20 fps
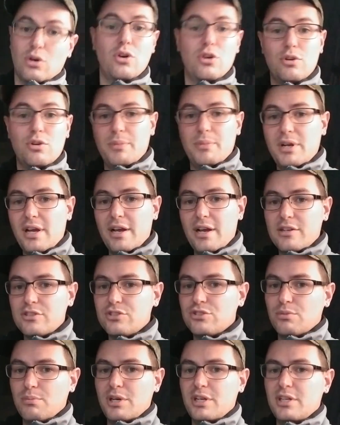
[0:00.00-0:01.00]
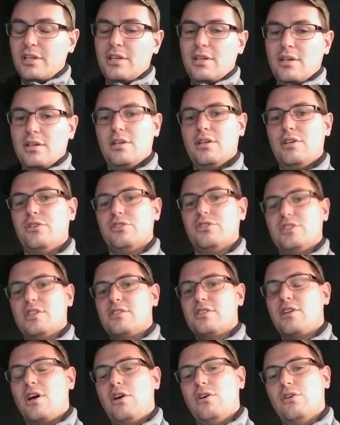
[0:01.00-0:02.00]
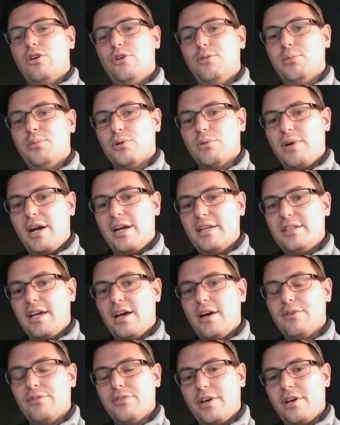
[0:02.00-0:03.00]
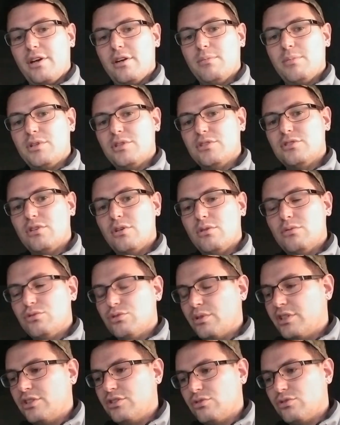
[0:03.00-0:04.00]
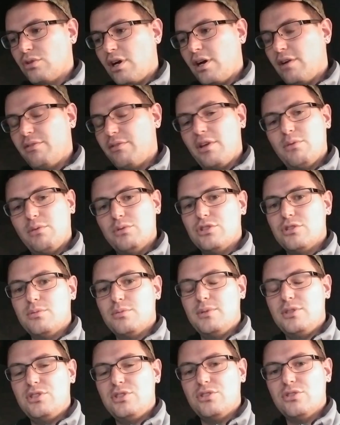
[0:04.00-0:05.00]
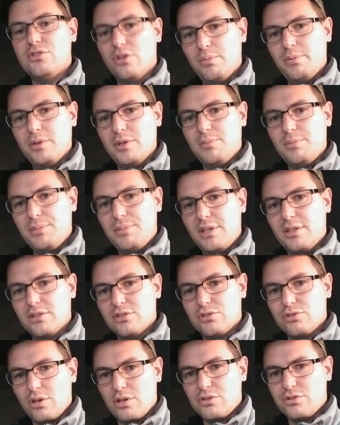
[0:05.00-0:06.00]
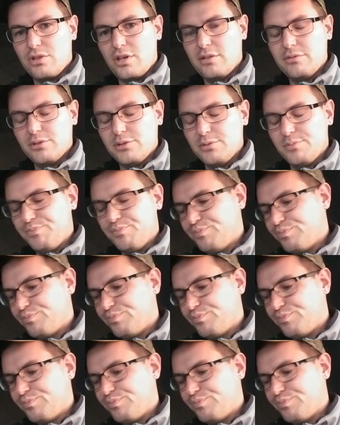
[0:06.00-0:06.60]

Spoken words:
little bit of extra money, your $6 Uber ride down there, because don't drink and drive, that would just be stupid being a truck driver.